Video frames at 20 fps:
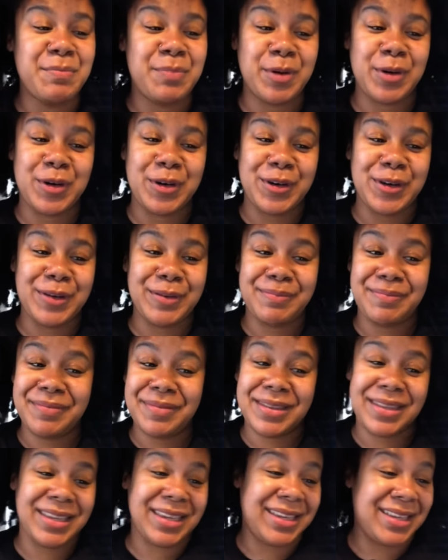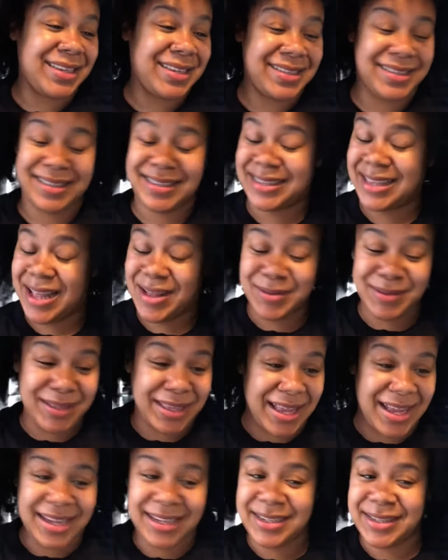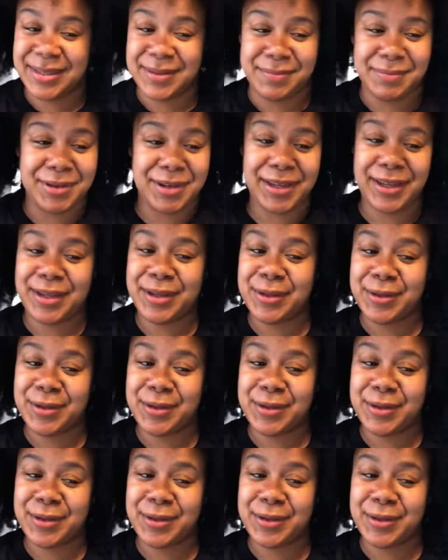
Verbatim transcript: but it sounds like somebody